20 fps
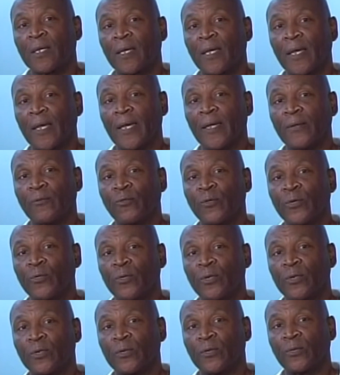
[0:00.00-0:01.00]
and we
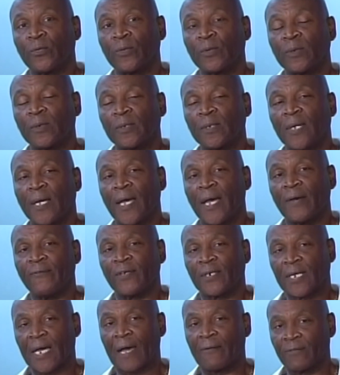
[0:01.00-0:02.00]
will
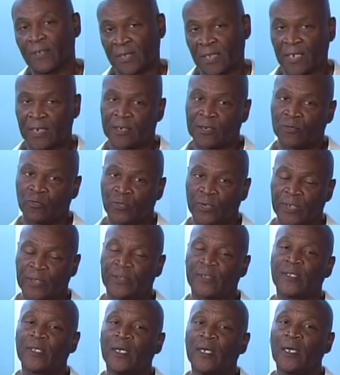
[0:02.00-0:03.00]
have a conversation
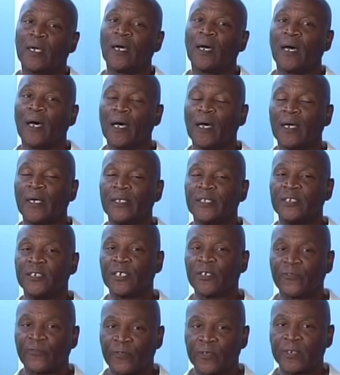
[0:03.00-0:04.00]
with
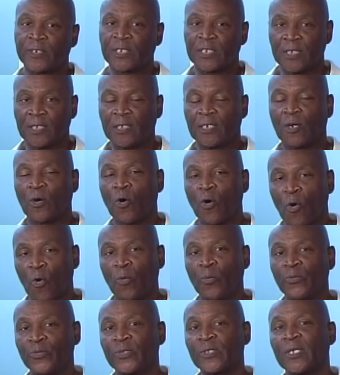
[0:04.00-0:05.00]
Jennifer T.
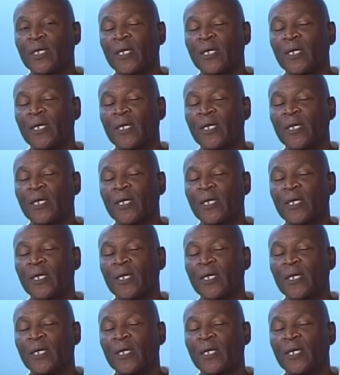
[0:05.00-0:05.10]
Holmes,